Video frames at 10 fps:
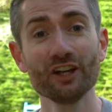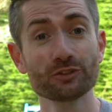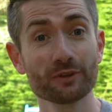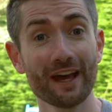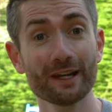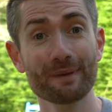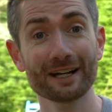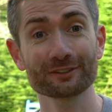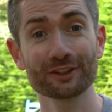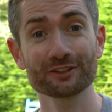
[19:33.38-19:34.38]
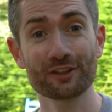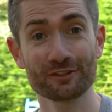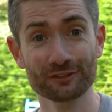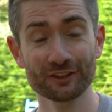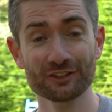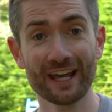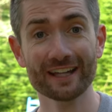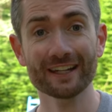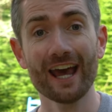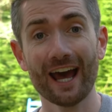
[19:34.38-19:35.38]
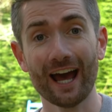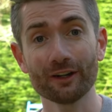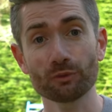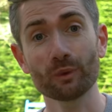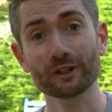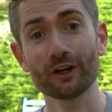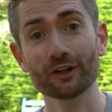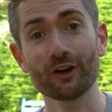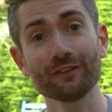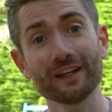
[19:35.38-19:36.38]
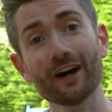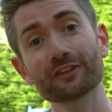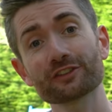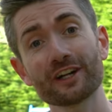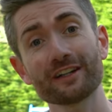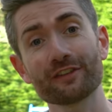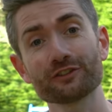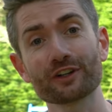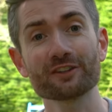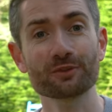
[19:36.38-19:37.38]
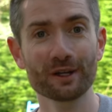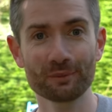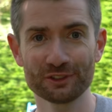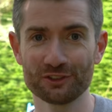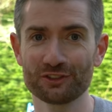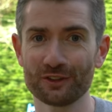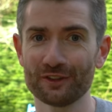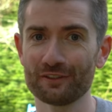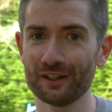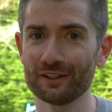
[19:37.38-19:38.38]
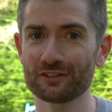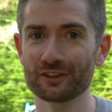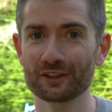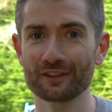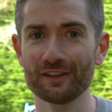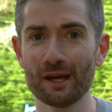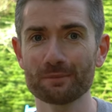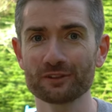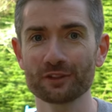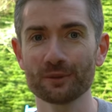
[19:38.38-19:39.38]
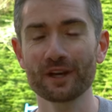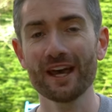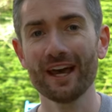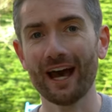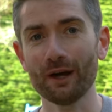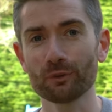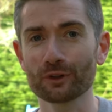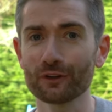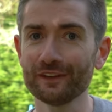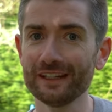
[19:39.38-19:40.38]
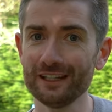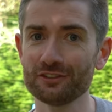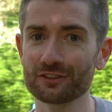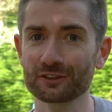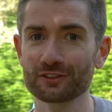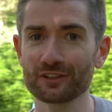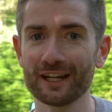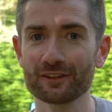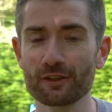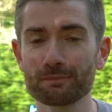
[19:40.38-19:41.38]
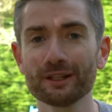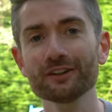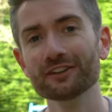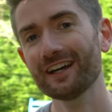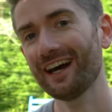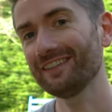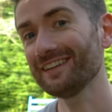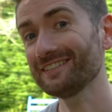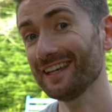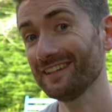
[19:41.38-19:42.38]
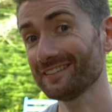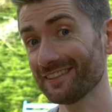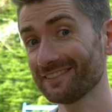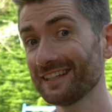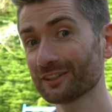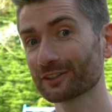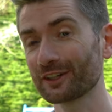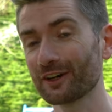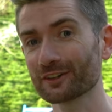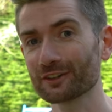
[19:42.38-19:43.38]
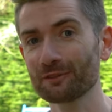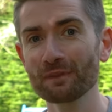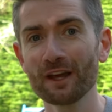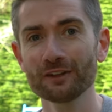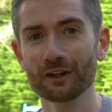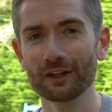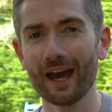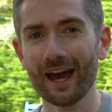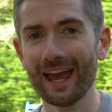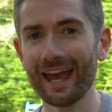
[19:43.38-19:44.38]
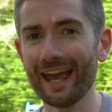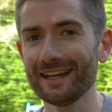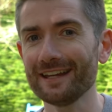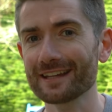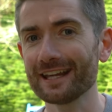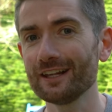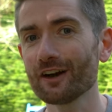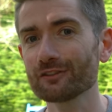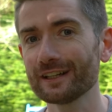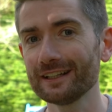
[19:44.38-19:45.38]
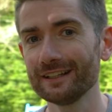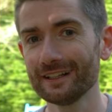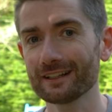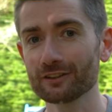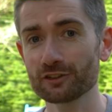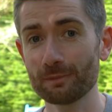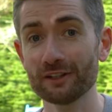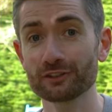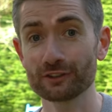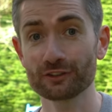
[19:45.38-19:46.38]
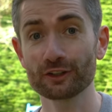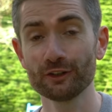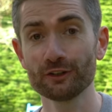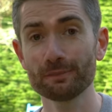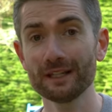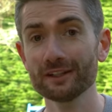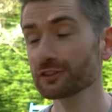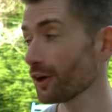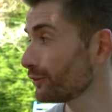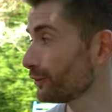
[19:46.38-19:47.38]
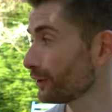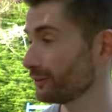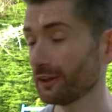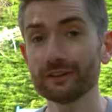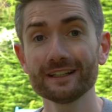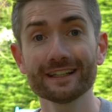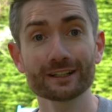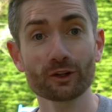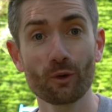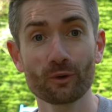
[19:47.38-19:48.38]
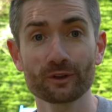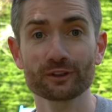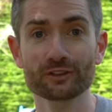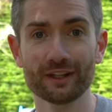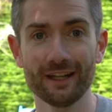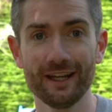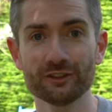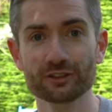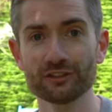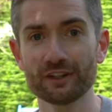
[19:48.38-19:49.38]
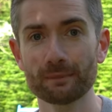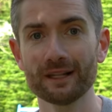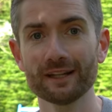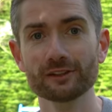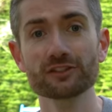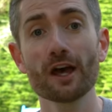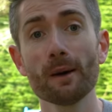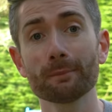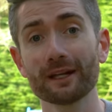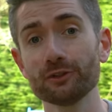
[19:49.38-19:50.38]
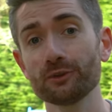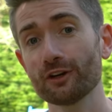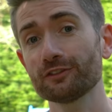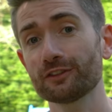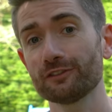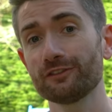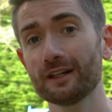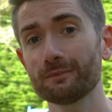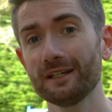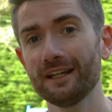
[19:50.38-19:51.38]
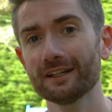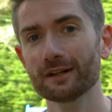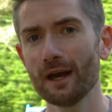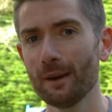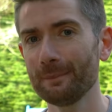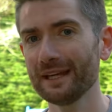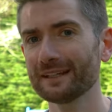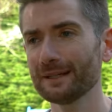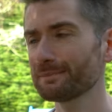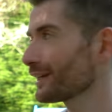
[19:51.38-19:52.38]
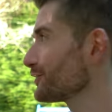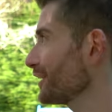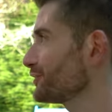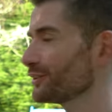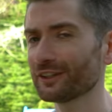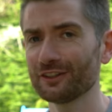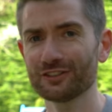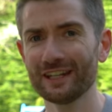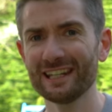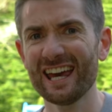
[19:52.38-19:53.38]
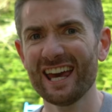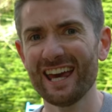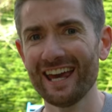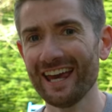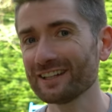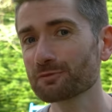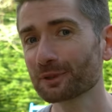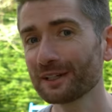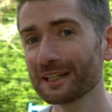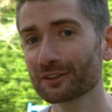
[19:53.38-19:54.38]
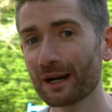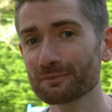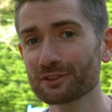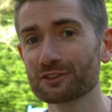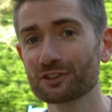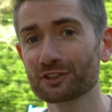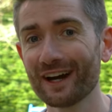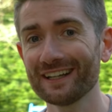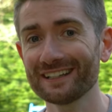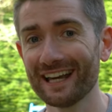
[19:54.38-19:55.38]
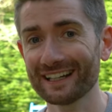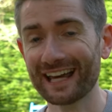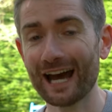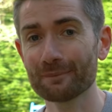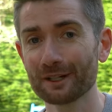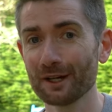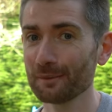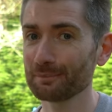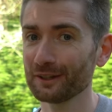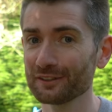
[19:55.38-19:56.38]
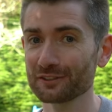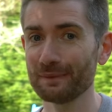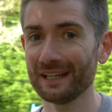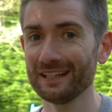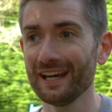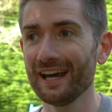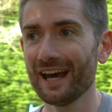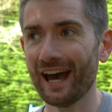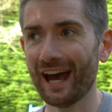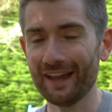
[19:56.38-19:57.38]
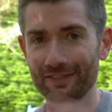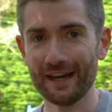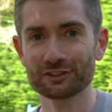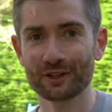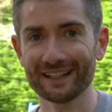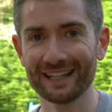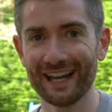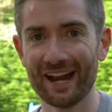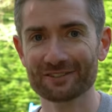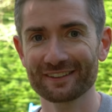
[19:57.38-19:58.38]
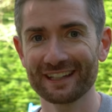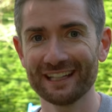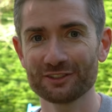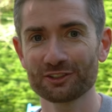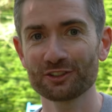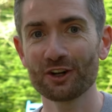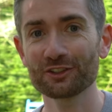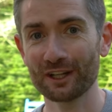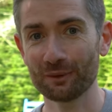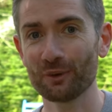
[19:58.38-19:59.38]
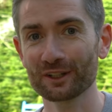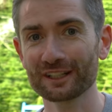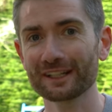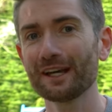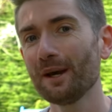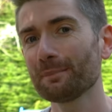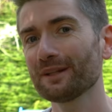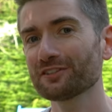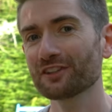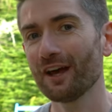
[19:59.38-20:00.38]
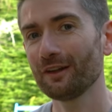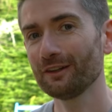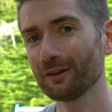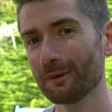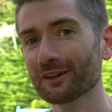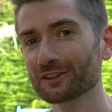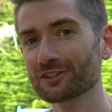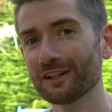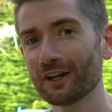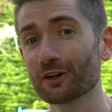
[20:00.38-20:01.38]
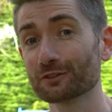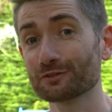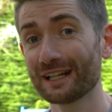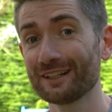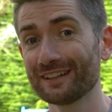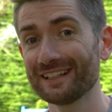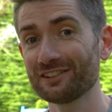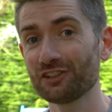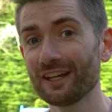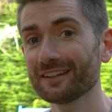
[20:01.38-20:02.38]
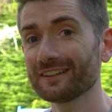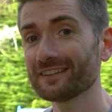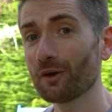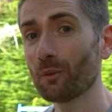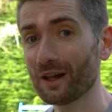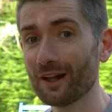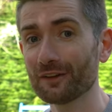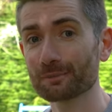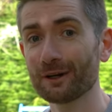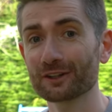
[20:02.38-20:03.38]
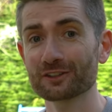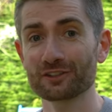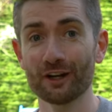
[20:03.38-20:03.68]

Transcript: So we've headed back around to the front again, and we're now on the other side of the driveway, which you saw at the very start of the episode, and we're on the eastern side of the plot, and this is the secret garden. Now, It is a lovely little special secluded place full of lovely little corners and interesting plants, but I don't often film in here, mainly because, as you can see, it's pretty cramped to try and get a camera plus me and then try and get everything into shot and working. Plus, parts of it are really, really shaded, while other parts